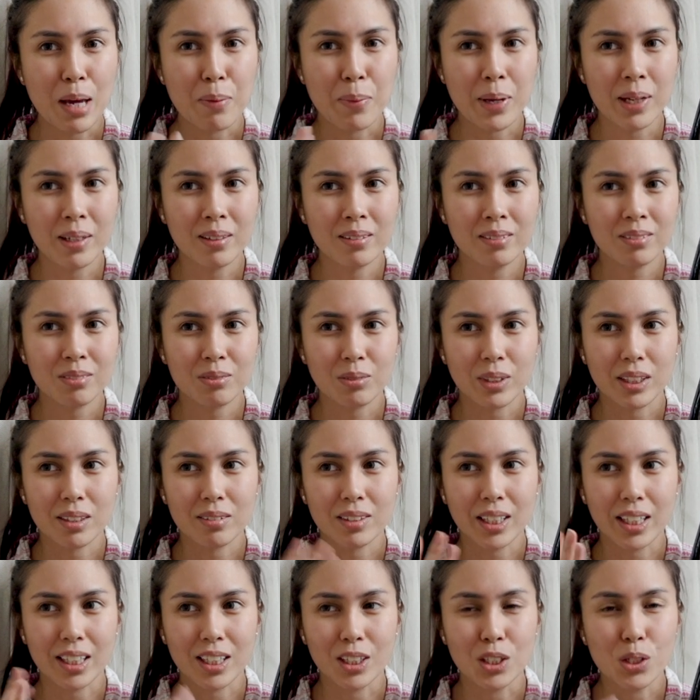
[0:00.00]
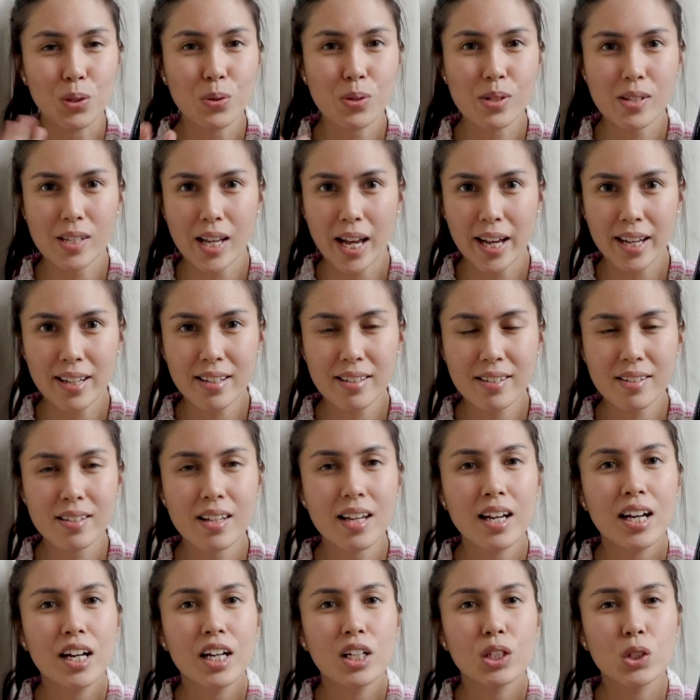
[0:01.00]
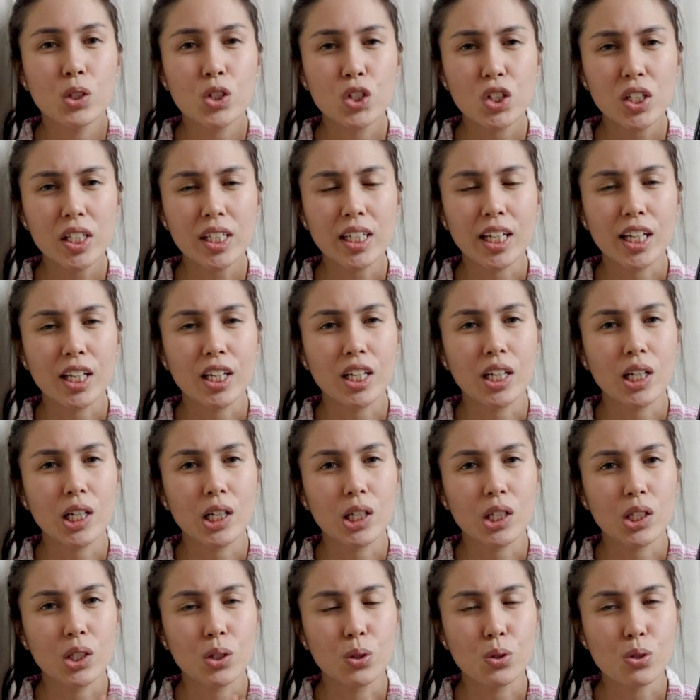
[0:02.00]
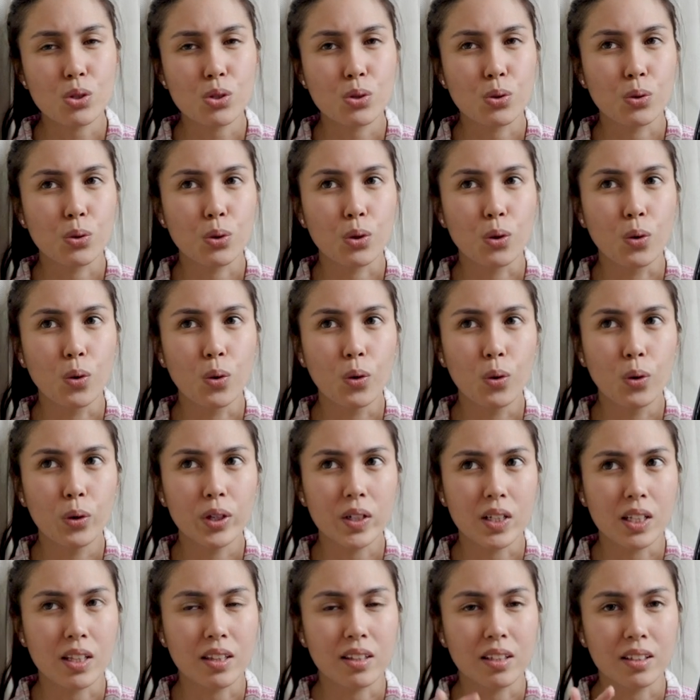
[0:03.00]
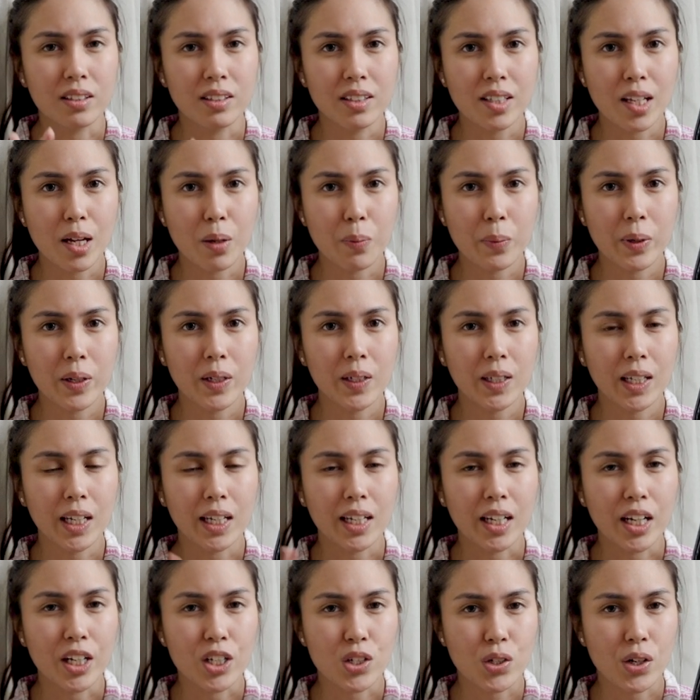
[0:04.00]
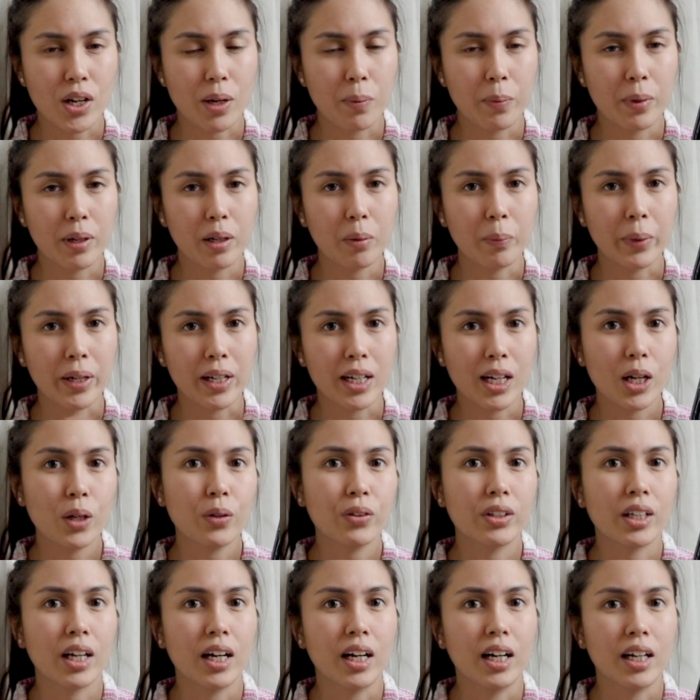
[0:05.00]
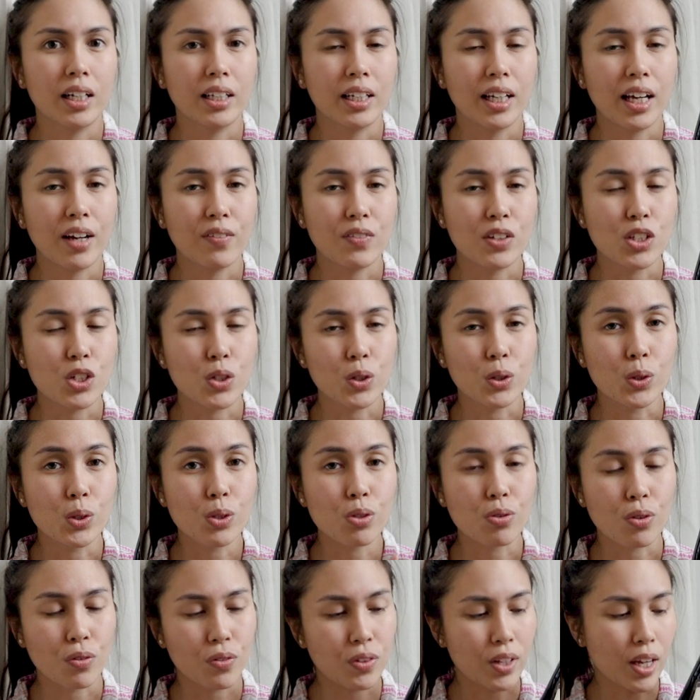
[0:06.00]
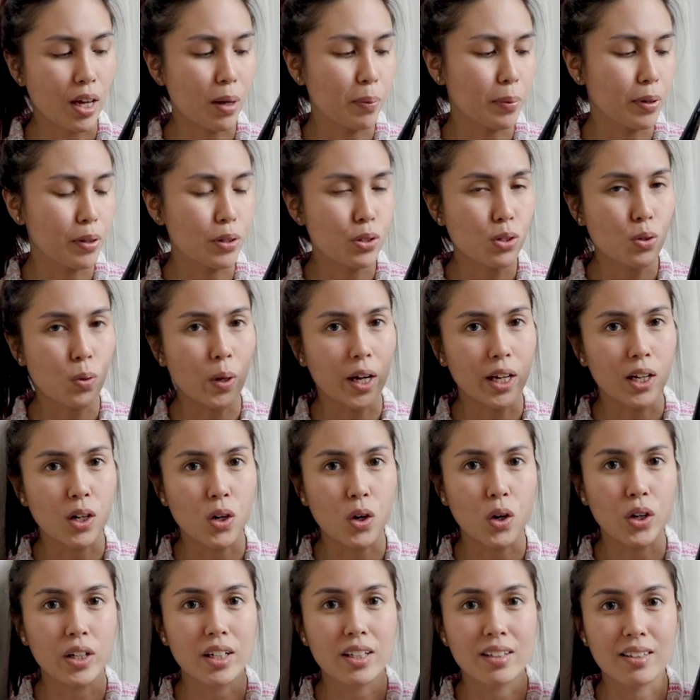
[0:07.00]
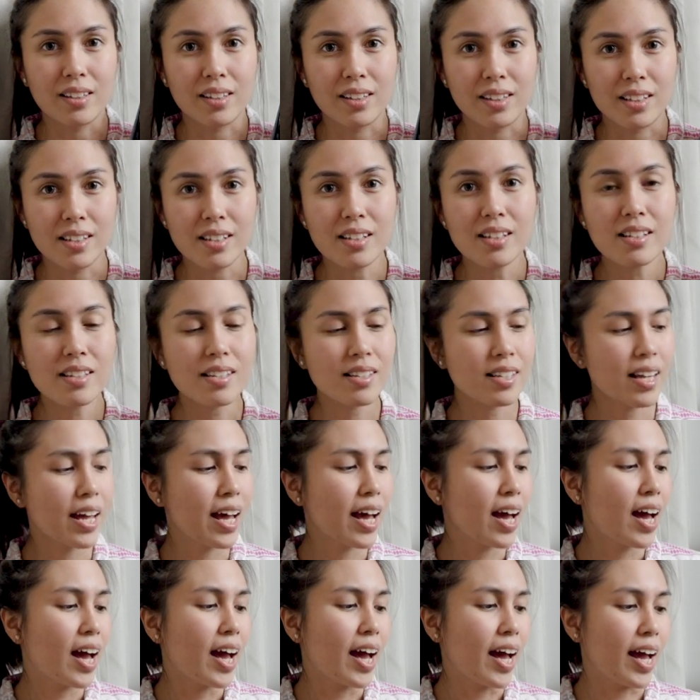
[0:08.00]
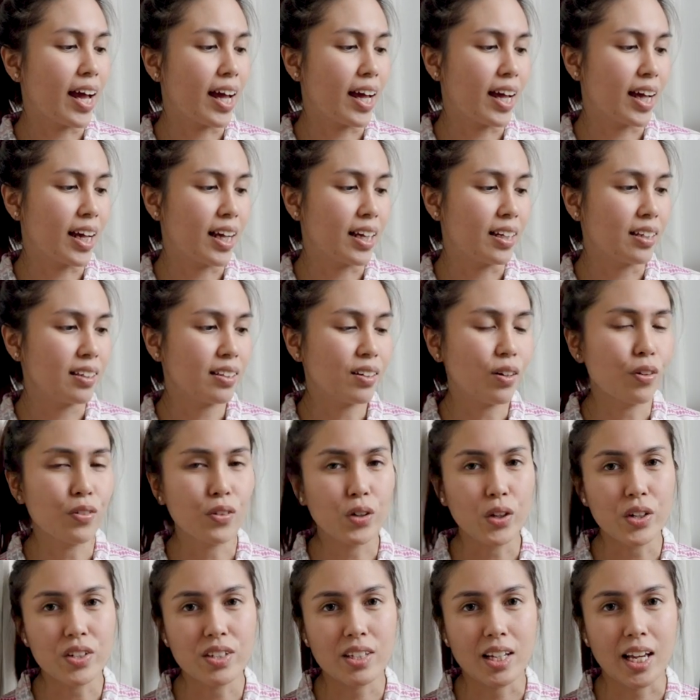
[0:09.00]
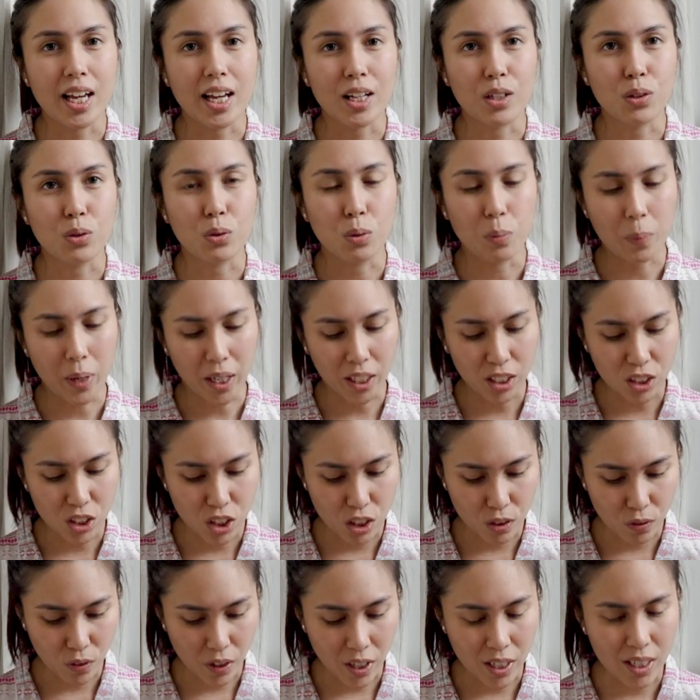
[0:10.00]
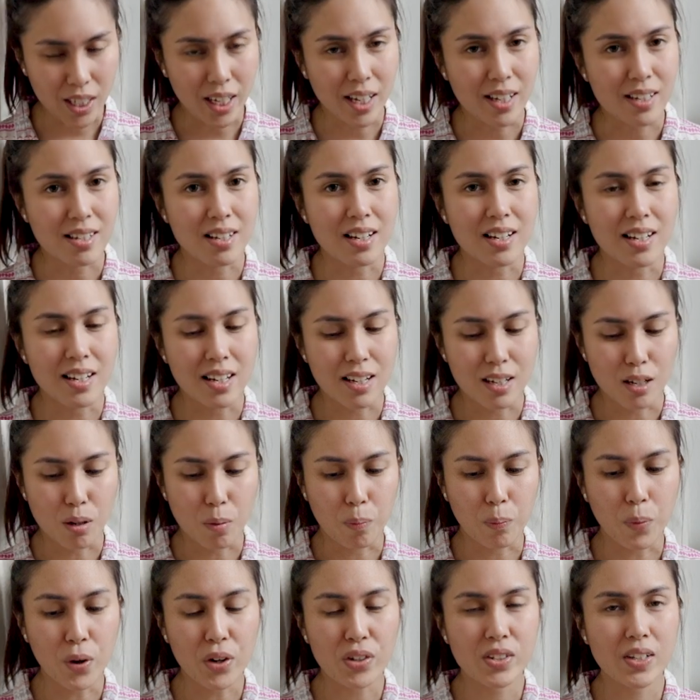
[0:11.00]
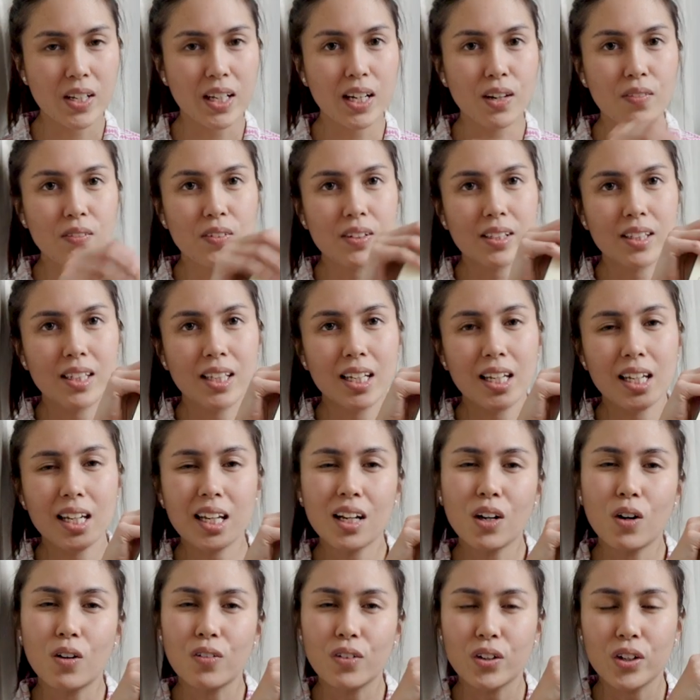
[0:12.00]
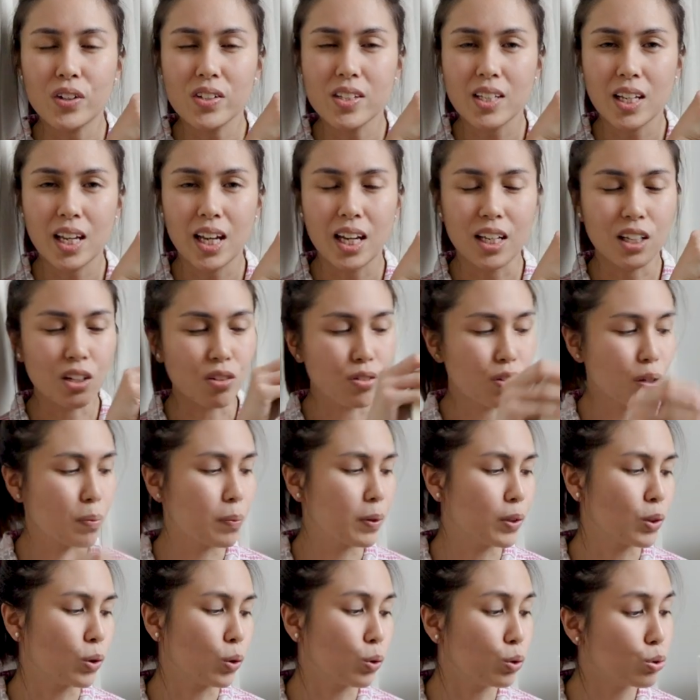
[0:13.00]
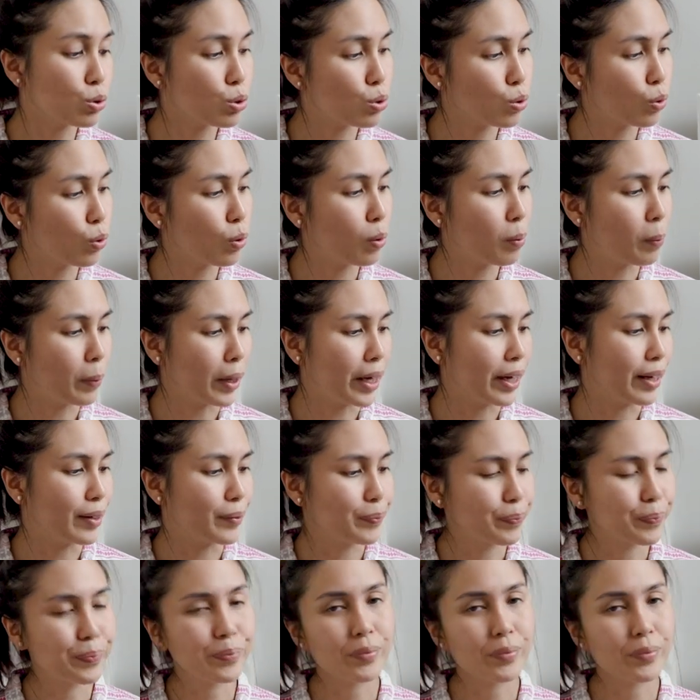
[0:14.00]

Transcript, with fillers: ml like, like a new size usually they used to go in 30 ml and 100 ml but now they are they have introduced 50 ml so i got this and of course they had to package it very nicely in the box and everything of course they had the ribbon also but